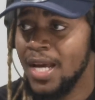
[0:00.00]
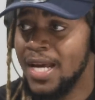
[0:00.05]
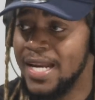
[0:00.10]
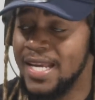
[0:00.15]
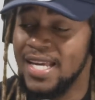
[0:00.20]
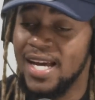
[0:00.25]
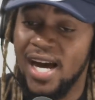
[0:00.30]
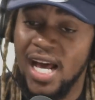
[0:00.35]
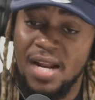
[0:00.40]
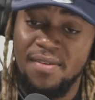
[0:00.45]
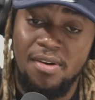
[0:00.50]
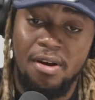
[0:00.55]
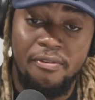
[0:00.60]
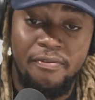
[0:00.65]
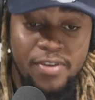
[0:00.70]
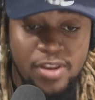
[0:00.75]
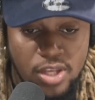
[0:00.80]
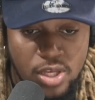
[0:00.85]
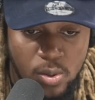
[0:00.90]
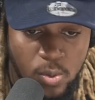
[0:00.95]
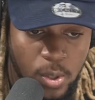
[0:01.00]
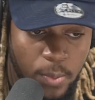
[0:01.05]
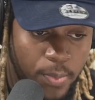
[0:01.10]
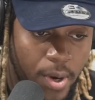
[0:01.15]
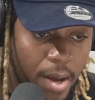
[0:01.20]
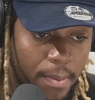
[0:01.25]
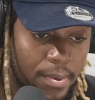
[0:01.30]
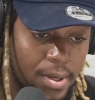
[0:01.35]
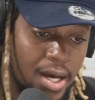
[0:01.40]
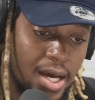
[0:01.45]
And then you all have a video
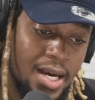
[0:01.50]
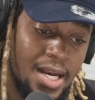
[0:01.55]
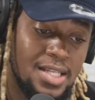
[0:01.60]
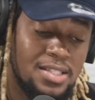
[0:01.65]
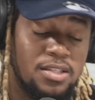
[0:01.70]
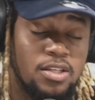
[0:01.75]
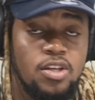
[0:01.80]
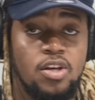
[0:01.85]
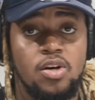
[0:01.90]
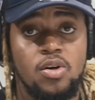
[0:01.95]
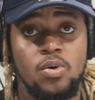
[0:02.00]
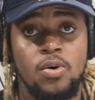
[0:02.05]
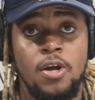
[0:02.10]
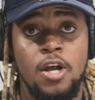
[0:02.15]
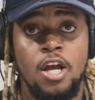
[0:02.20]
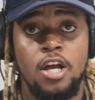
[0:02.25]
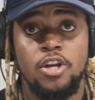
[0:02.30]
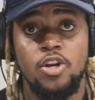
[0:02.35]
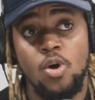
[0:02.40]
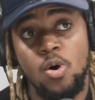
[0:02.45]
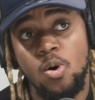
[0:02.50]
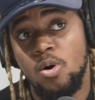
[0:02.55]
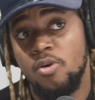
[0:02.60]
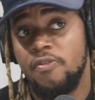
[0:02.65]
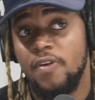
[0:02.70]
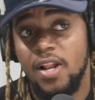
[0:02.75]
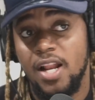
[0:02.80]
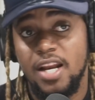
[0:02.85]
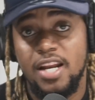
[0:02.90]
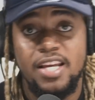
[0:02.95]
with Popcaan and say, yo,
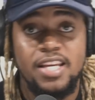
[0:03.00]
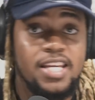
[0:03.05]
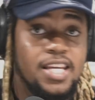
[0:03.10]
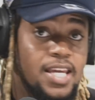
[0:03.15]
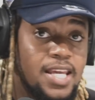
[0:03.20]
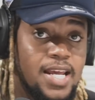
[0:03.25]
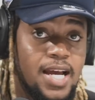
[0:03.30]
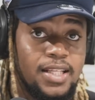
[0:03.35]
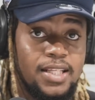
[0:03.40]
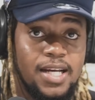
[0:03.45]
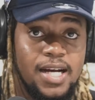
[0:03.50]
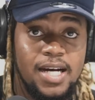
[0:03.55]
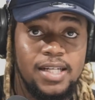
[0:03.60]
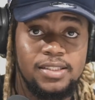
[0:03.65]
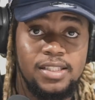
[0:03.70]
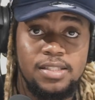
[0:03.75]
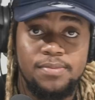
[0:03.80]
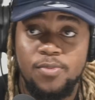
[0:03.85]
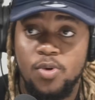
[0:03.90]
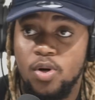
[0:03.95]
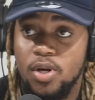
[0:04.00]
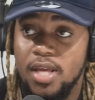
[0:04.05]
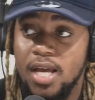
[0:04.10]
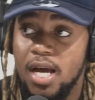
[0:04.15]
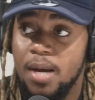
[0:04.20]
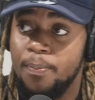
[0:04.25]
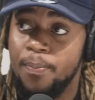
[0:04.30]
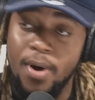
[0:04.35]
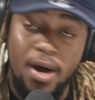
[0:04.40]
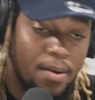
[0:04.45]
don't follow an idiot artist, boy,
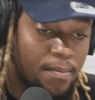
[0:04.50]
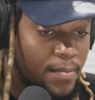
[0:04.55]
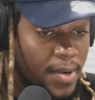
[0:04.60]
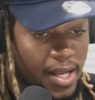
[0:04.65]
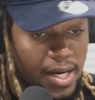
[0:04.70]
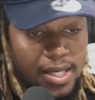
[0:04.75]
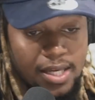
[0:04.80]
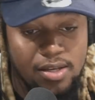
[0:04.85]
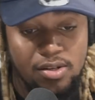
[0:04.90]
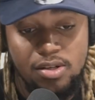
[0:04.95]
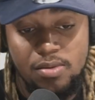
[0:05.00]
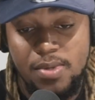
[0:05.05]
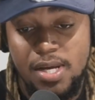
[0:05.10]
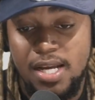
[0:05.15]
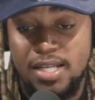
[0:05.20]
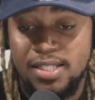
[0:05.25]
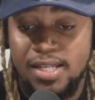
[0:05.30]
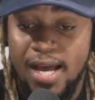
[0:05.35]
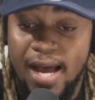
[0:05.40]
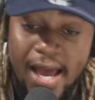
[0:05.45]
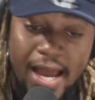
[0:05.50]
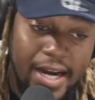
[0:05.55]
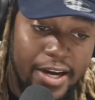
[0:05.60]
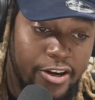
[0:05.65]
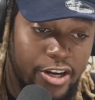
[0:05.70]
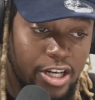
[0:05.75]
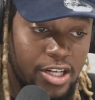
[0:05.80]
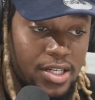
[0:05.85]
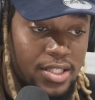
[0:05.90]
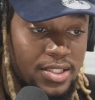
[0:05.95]
yeah, Pop Molly. You know what I mean? I say, I
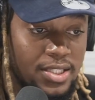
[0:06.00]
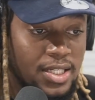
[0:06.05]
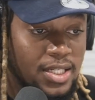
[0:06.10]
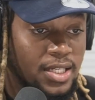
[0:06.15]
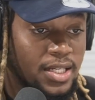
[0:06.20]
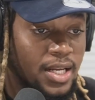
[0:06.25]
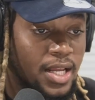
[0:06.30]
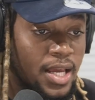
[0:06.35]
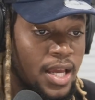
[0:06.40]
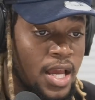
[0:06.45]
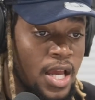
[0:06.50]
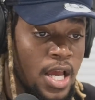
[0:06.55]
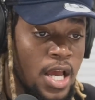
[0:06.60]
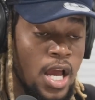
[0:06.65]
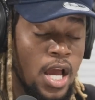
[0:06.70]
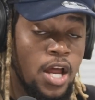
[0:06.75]
agree the thing there.